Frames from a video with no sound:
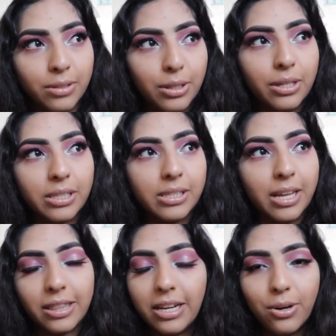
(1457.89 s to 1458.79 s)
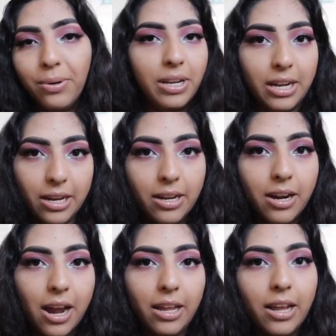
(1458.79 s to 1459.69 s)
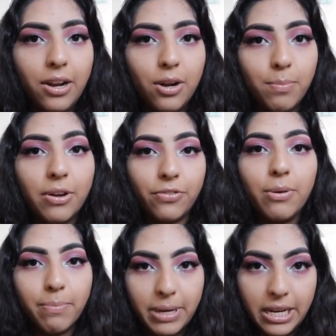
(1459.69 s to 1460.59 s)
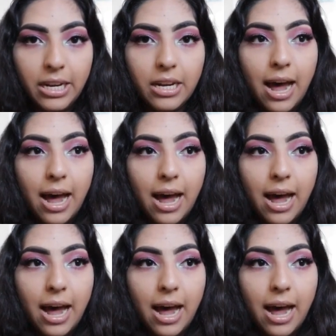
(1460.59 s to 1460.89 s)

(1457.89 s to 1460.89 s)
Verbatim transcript: looks that they don't need eyeliner, but for me,